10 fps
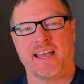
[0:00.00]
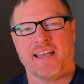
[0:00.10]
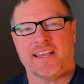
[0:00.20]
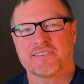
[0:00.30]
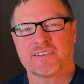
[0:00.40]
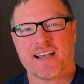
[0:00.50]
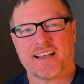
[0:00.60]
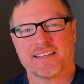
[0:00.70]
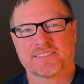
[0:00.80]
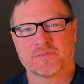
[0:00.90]
Hey, you
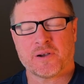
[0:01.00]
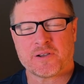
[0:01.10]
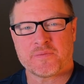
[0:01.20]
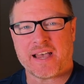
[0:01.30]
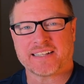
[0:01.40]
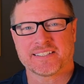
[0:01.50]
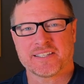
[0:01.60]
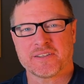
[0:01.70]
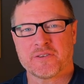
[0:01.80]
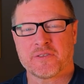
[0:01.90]
guys, and welcome back to the
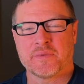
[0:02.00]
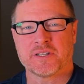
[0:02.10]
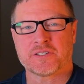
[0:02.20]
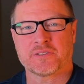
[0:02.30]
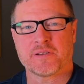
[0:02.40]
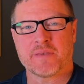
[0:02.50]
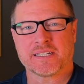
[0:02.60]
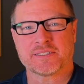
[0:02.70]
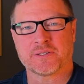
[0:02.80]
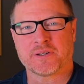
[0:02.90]
Youth Ministry
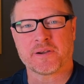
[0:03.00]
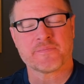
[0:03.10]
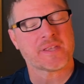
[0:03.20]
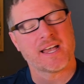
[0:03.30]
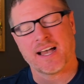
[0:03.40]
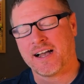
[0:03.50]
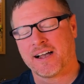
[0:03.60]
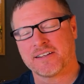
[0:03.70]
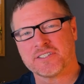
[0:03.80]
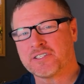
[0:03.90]
Mentor.
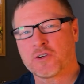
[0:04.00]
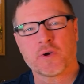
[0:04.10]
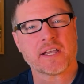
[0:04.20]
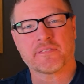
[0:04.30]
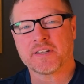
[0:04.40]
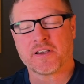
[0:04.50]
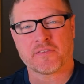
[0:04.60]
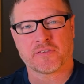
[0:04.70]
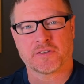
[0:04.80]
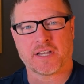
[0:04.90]
Just a quick video
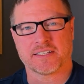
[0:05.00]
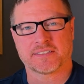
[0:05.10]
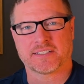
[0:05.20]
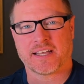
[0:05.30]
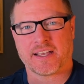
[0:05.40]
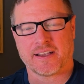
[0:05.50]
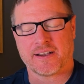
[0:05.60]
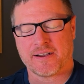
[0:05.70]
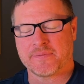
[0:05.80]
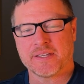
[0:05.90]
for you guys today.
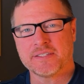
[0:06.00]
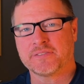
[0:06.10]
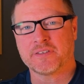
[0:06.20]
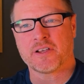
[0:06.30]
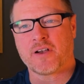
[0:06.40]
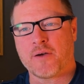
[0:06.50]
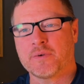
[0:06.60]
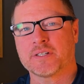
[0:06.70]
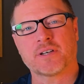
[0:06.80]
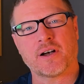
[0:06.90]
In this video, I
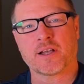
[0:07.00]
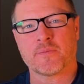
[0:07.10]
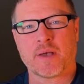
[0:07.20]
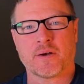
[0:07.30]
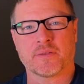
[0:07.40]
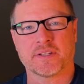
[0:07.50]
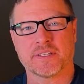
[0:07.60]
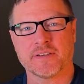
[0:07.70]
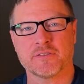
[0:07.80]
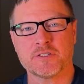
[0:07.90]
want to talk about the
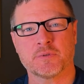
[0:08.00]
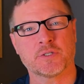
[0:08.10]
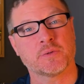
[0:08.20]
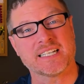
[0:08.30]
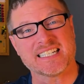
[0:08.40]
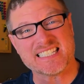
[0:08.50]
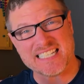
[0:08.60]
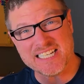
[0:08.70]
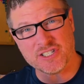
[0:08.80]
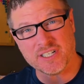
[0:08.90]
difference between
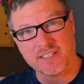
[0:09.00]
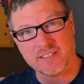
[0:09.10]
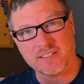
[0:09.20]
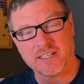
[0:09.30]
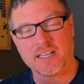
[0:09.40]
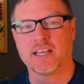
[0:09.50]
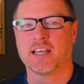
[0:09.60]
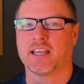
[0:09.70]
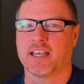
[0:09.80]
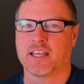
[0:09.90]
teaching
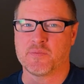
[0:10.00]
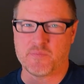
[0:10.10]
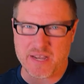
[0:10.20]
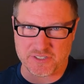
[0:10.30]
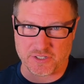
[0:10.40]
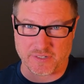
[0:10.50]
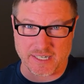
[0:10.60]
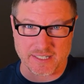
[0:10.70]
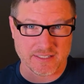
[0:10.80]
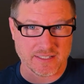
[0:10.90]
and
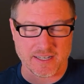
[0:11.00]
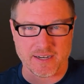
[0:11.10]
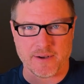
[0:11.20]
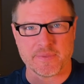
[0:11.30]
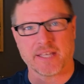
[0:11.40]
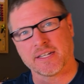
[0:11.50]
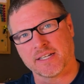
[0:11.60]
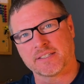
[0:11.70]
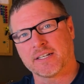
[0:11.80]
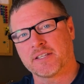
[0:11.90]
mentoring. And then
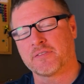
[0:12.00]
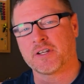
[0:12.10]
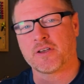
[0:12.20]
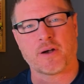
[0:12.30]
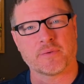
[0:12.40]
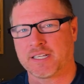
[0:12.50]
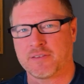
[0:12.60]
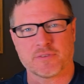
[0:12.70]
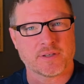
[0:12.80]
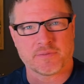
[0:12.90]
at the end of the video, I want to give
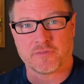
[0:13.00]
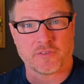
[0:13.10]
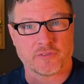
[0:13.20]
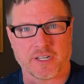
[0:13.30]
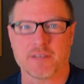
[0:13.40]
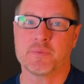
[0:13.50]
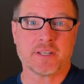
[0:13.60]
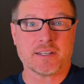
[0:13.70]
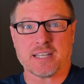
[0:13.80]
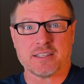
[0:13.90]
you something for free
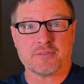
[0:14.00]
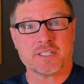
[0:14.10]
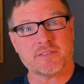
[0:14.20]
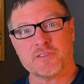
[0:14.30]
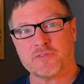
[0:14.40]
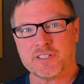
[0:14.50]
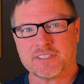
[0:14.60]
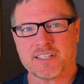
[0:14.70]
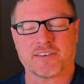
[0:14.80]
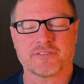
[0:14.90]
because I love to give you free
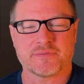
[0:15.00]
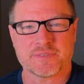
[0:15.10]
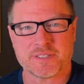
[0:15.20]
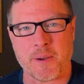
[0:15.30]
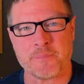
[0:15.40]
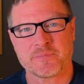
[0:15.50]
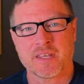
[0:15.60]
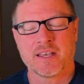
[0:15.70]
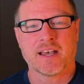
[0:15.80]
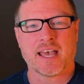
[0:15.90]
stuff. So
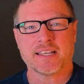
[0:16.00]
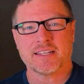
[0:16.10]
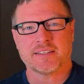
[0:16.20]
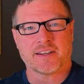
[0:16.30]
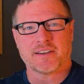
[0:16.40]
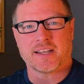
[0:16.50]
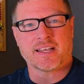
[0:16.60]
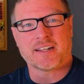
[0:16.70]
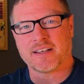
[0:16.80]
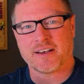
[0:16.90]
hang in there
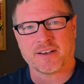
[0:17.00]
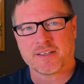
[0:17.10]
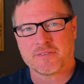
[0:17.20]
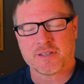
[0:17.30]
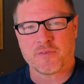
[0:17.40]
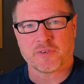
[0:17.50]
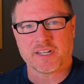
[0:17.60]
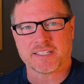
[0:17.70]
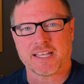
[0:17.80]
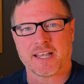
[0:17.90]
and I'll give you something free
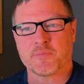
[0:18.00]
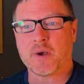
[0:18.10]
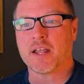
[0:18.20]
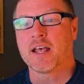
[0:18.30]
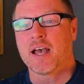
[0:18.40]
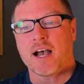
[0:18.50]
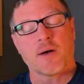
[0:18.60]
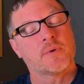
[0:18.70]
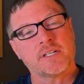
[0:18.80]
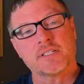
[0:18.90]
at the end. But I
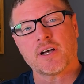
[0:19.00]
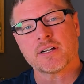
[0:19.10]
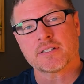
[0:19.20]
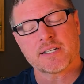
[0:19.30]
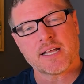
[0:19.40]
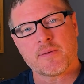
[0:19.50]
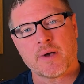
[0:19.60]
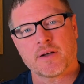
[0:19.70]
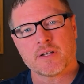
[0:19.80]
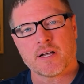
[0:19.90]
wanted to talk today
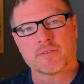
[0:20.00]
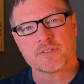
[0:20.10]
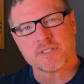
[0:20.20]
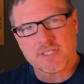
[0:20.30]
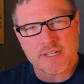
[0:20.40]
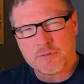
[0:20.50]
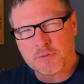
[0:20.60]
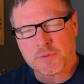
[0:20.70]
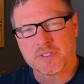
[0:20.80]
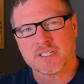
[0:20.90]
about just the difference
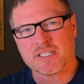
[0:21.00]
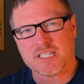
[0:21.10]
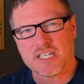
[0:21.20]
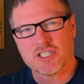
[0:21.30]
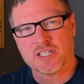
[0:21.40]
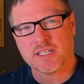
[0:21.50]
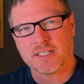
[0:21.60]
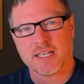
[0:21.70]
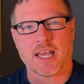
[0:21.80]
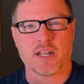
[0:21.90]
between
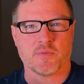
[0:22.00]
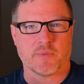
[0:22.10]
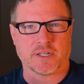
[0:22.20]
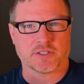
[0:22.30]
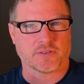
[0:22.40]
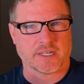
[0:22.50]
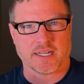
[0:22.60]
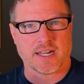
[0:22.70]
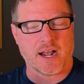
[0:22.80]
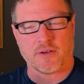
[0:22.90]
teaching and mentoring
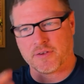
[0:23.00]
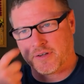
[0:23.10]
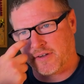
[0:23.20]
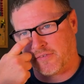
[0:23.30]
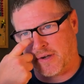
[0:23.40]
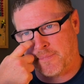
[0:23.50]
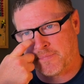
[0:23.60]
and how they're different.